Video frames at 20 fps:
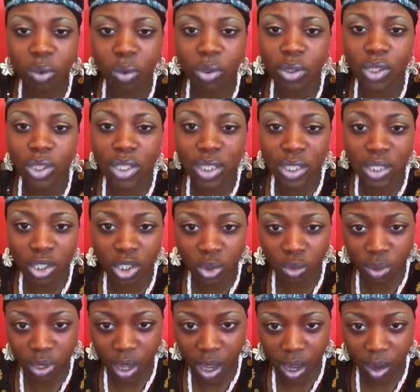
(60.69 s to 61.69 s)
or just get
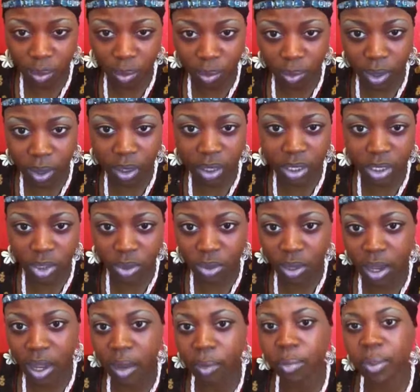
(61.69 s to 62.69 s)
you a
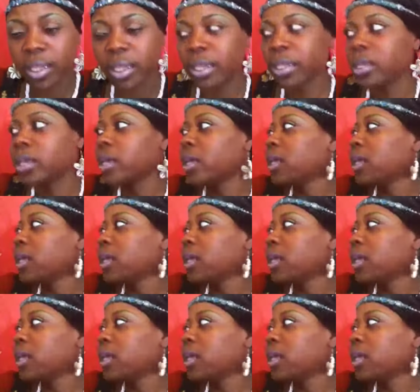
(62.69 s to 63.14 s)
hot plate.